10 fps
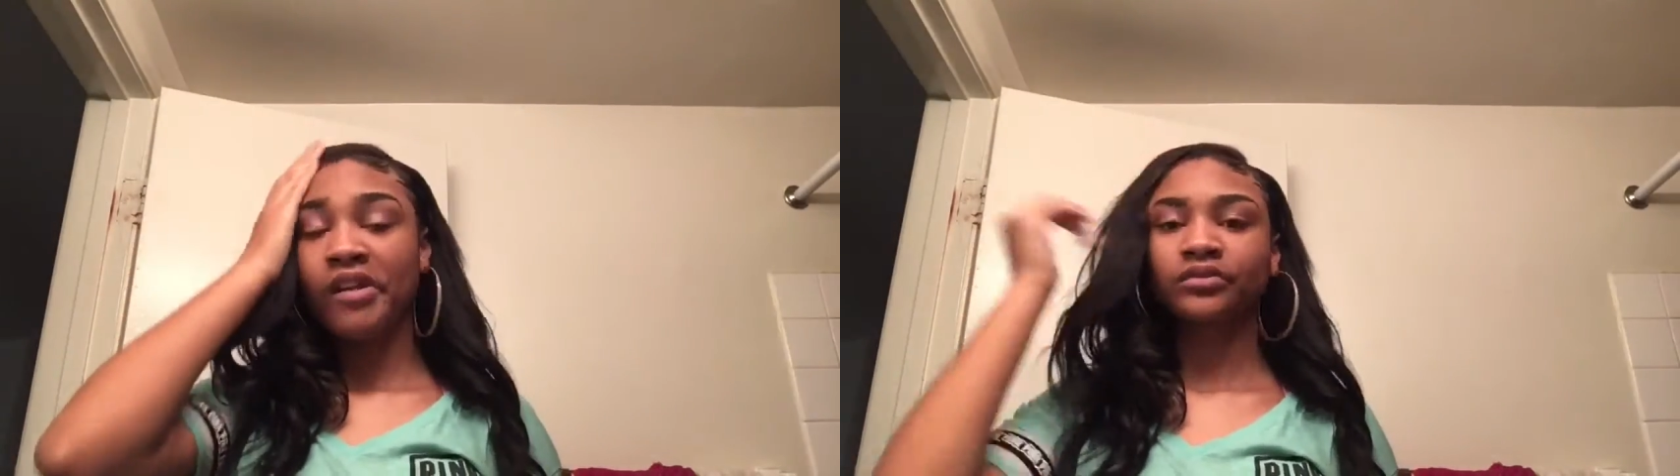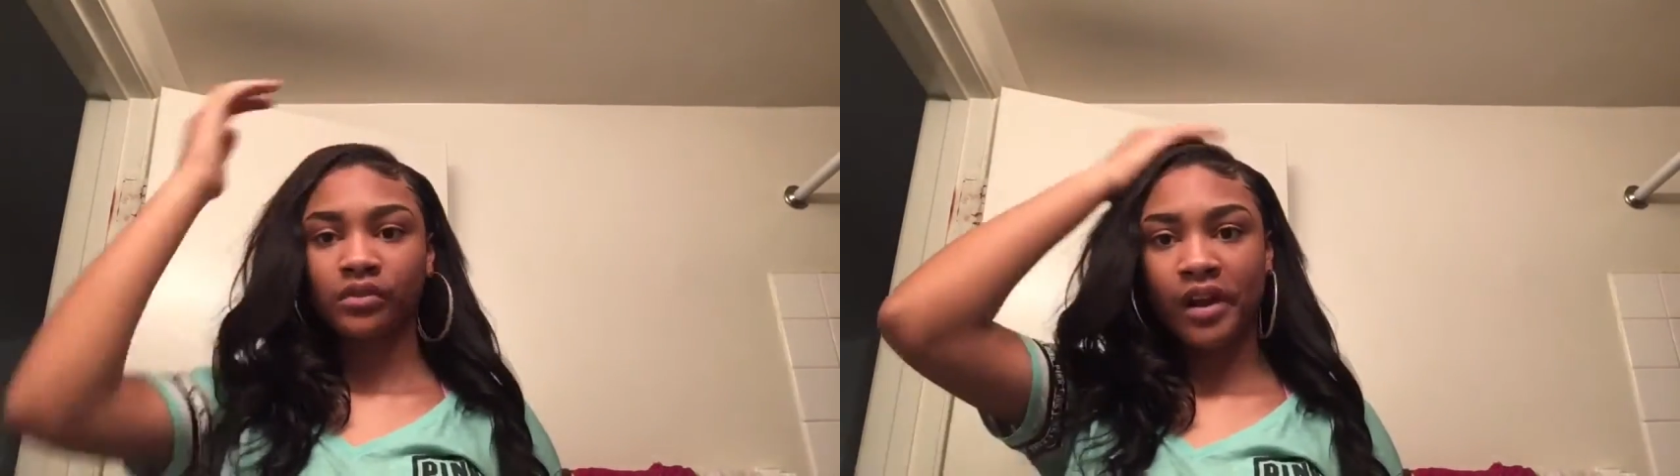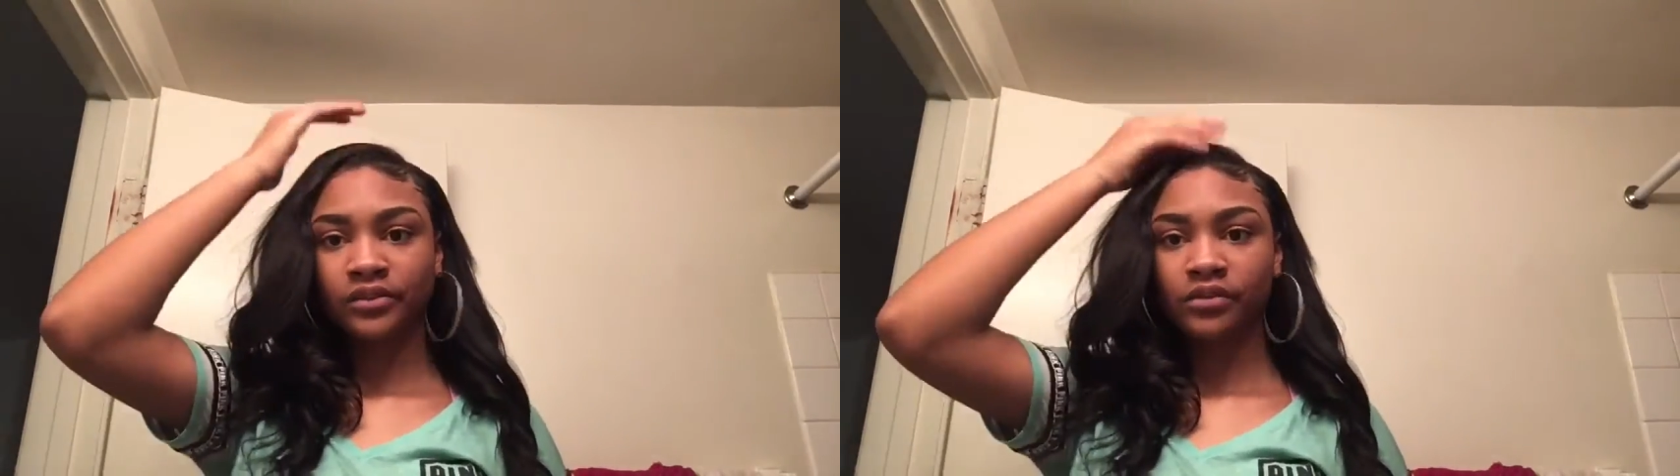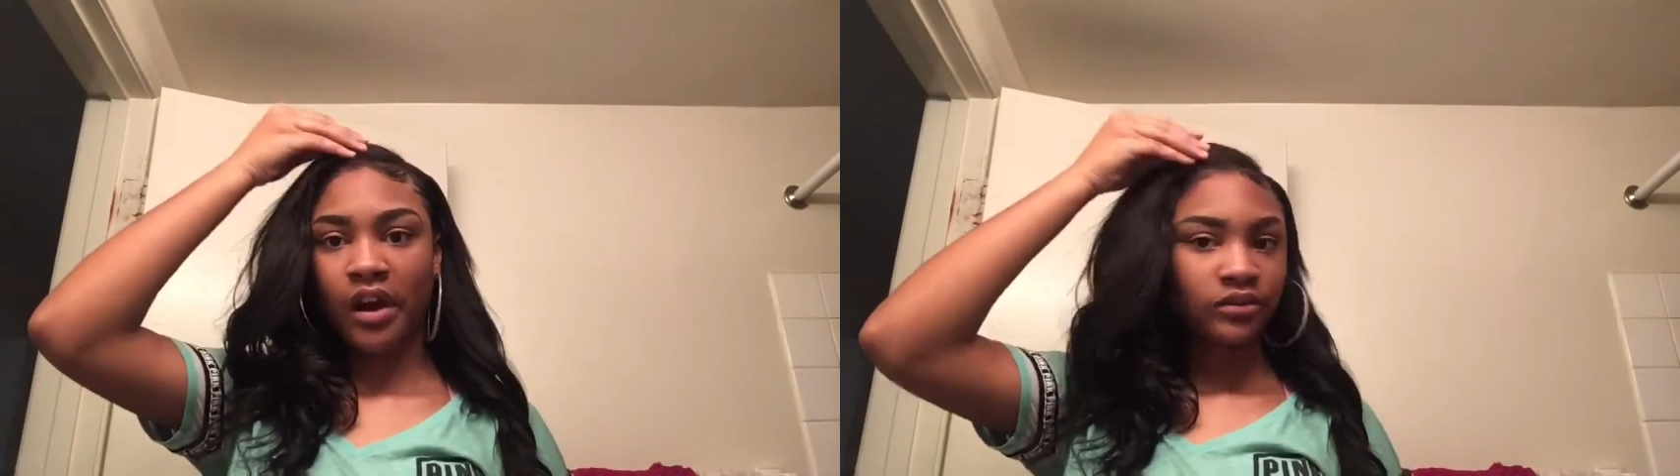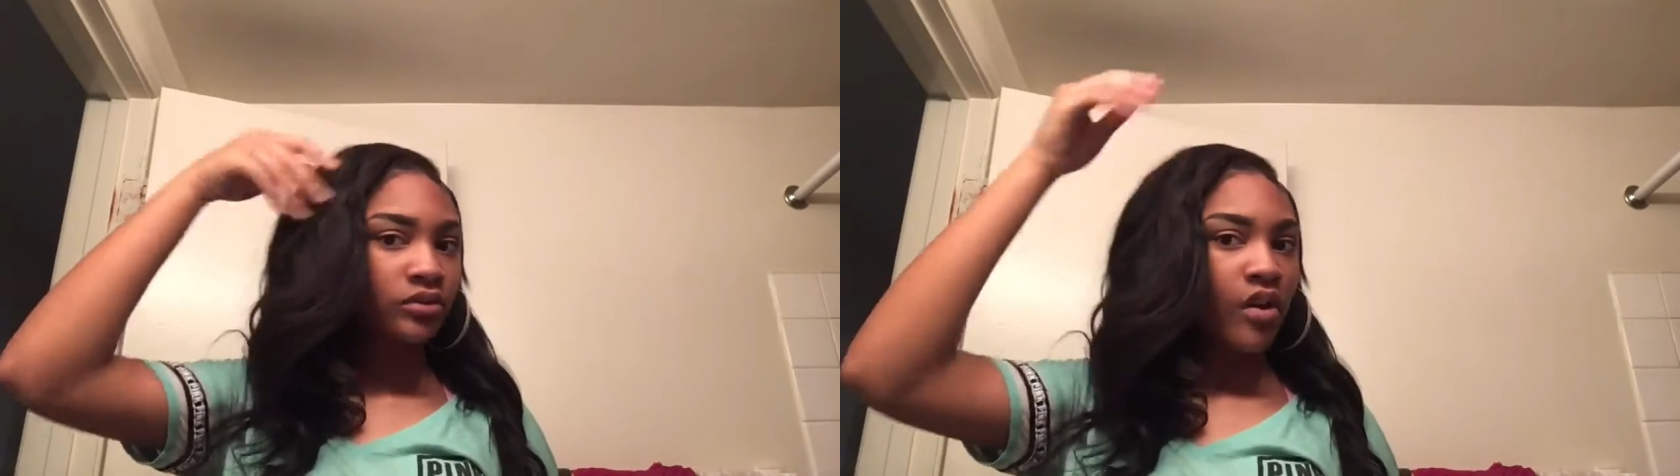Hope you guys
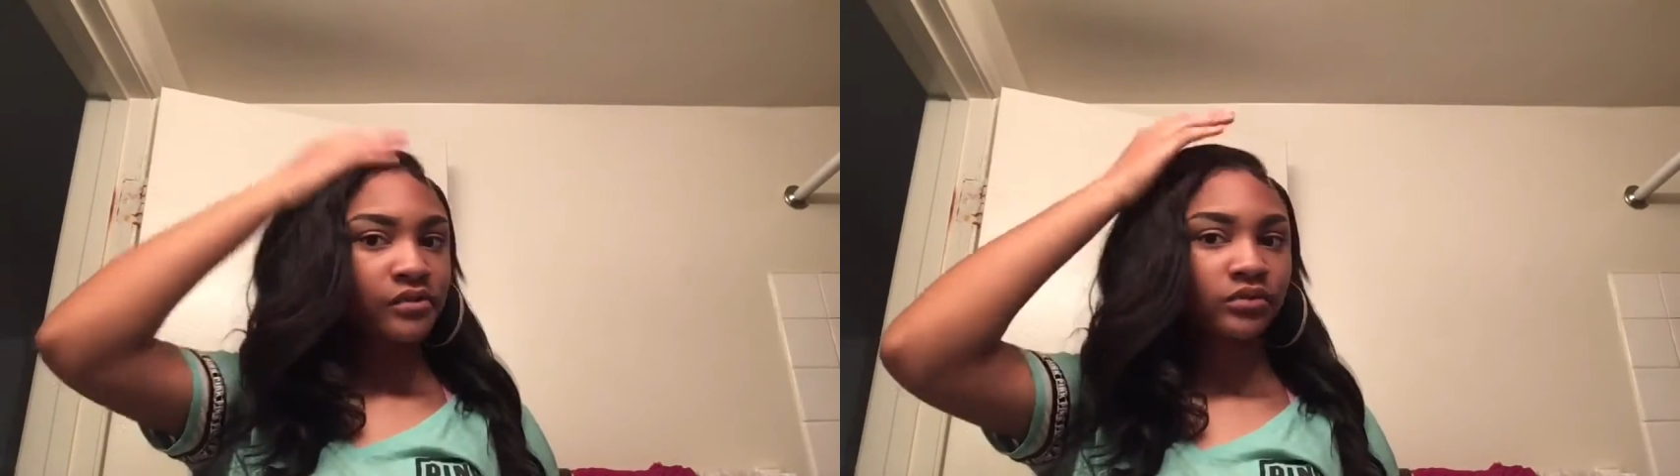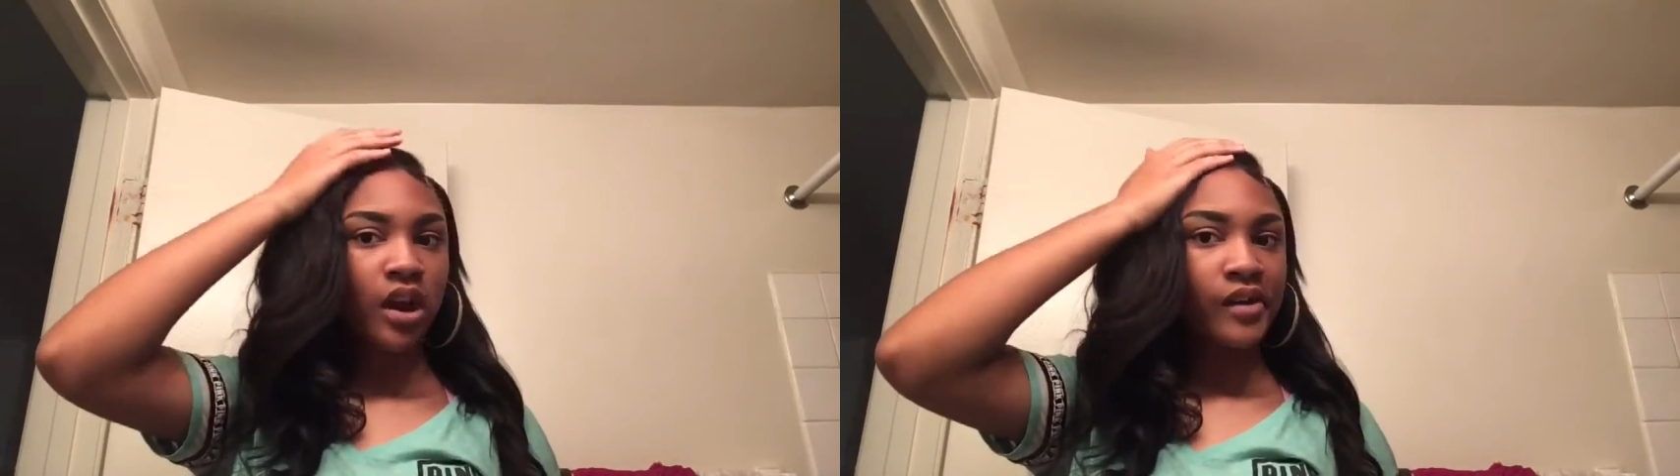enjoyed.